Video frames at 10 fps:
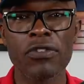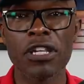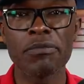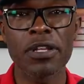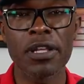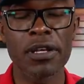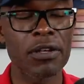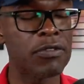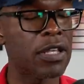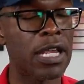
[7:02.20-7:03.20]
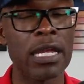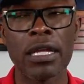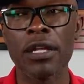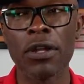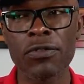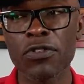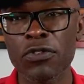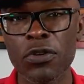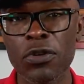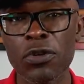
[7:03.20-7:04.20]
it because ain't nothing else to
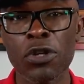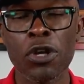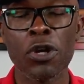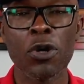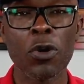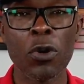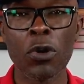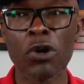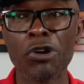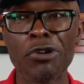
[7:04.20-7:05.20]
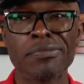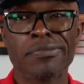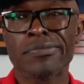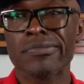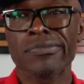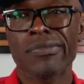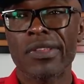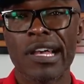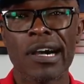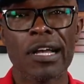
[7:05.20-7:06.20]
do, or
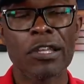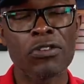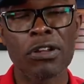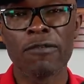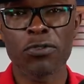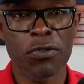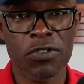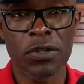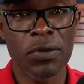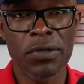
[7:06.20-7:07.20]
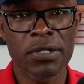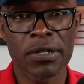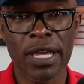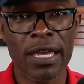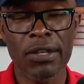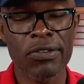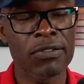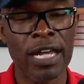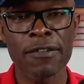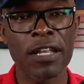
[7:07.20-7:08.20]
you're trying to virtue signal, okay? It's
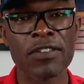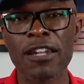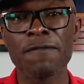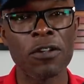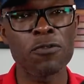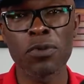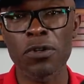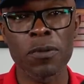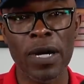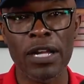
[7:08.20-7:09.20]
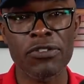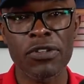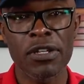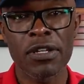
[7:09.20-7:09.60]
not a fun sport to watch.